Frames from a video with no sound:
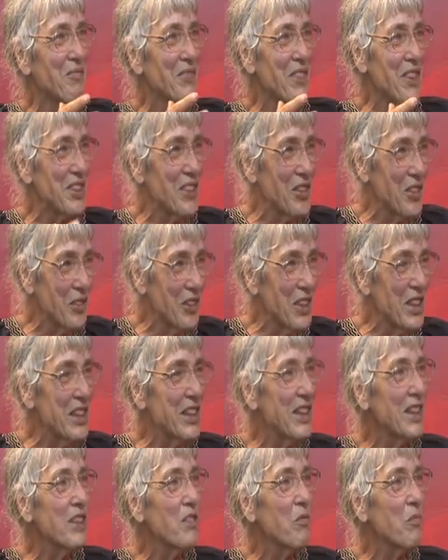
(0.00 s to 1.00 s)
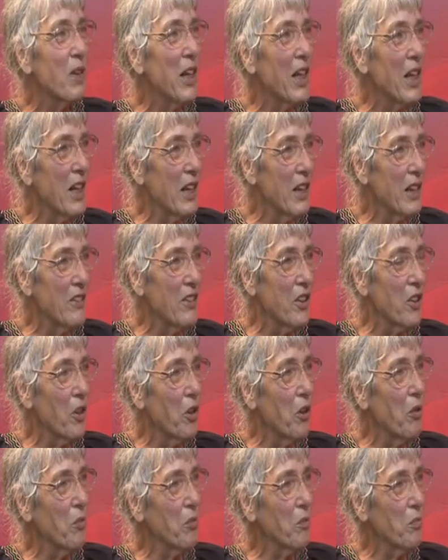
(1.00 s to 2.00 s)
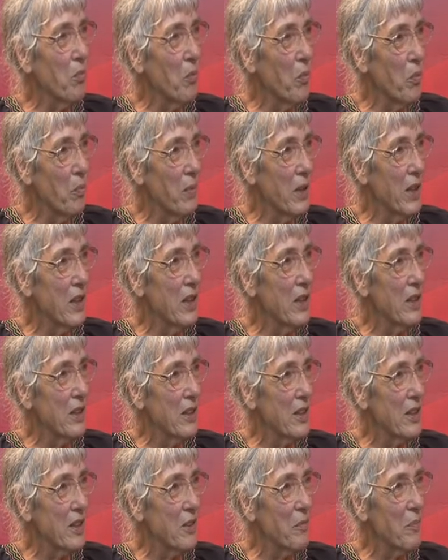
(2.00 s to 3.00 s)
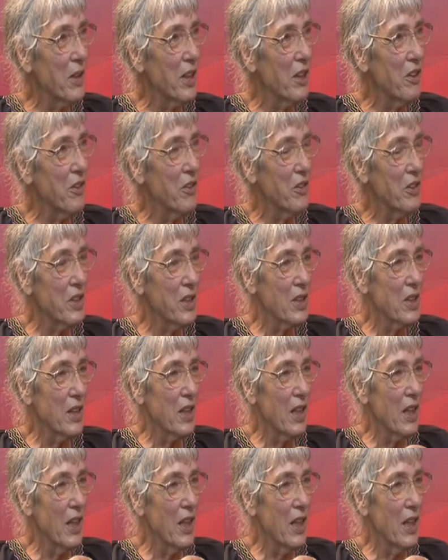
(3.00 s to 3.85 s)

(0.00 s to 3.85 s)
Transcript: So, mm-hmm. this is where the Cold War begins because